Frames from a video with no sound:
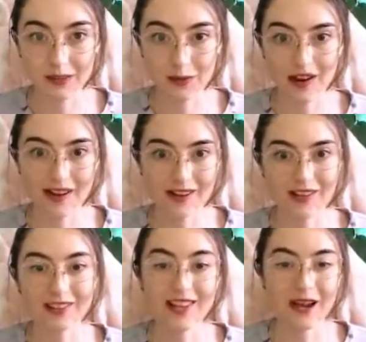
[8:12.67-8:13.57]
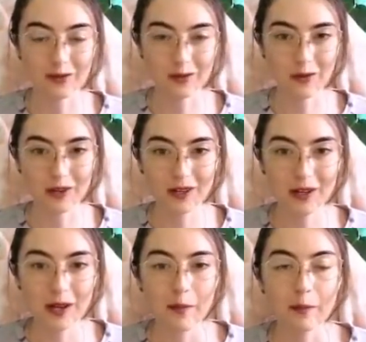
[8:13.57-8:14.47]
why I call it town core.
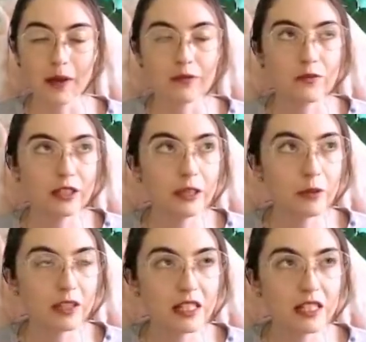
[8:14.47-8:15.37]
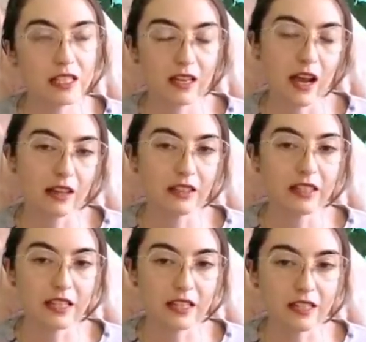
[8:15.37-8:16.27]
But really what this
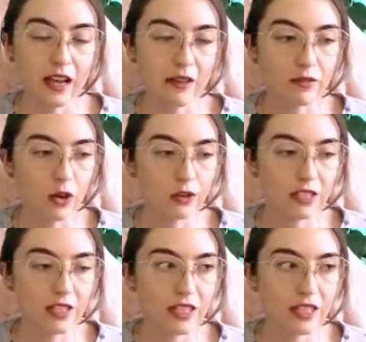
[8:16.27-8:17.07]
island is, I've called it